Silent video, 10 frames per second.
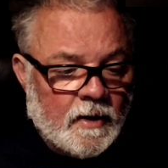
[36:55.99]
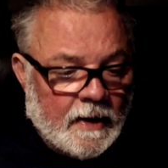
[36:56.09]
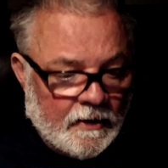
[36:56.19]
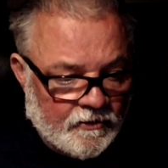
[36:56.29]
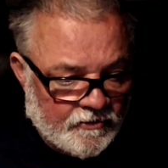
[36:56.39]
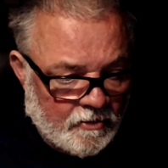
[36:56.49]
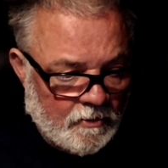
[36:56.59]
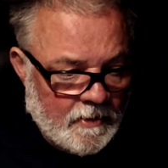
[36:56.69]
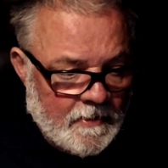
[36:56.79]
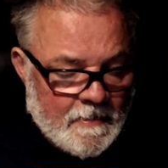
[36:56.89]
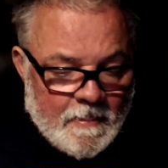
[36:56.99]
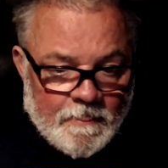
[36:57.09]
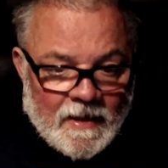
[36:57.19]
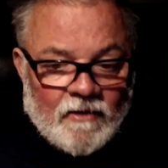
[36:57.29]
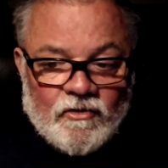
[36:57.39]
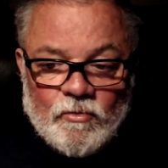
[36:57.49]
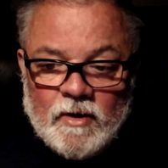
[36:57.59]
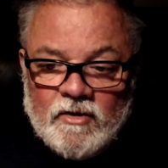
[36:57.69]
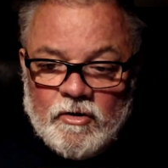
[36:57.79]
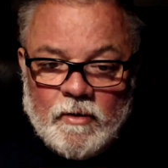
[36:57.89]
And so that's the way
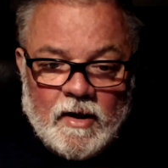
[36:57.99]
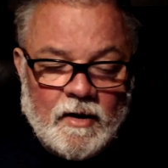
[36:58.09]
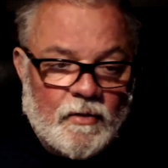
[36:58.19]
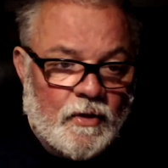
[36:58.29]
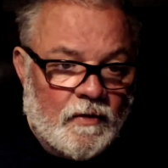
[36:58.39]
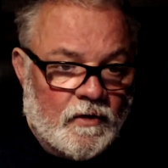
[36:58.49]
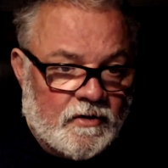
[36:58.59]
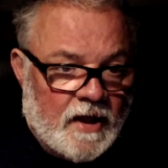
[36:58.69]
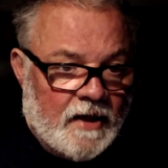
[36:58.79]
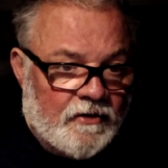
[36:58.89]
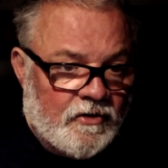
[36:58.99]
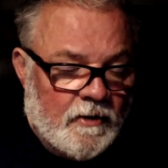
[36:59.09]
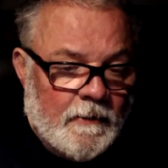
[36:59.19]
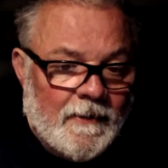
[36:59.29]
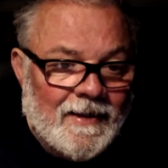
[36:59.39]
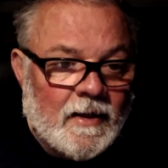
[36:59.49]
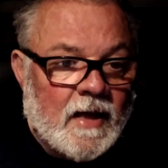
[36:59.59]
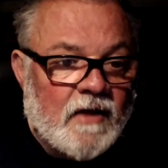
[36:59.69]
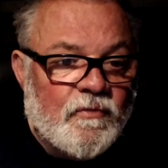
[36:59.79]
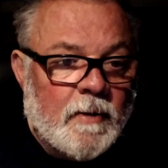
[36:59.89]
to do it. And I think the test
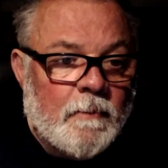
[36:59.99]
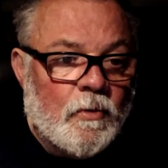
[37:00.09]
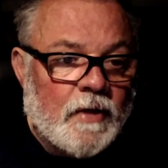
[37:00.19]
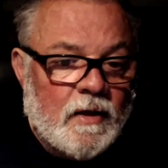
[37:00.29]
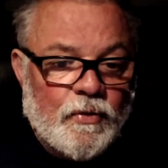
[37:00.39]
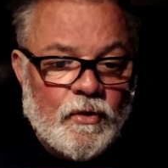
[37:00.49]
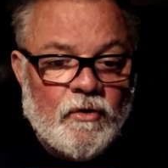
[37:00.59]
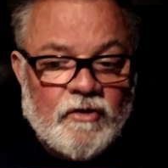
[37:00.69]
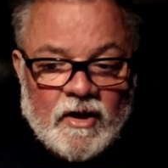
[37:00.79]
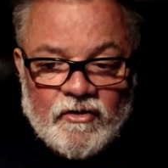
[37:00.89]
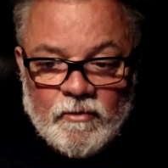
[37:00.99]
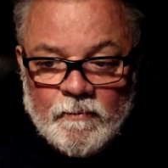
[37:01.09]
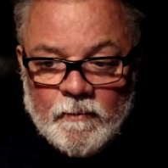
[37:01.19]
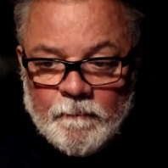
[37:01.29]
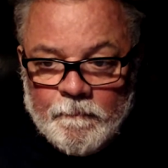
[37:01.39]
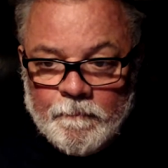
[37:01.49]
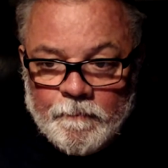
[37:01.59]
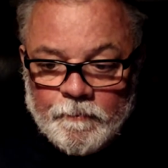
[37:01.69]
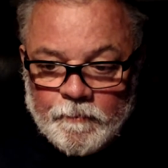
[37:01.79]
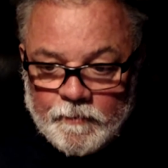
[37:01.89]
gave people that enthusiasm.
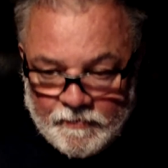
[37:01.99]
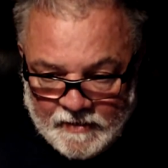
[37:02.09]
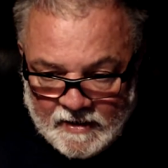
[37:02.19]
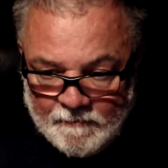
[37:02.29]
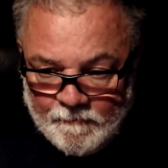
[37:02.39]
That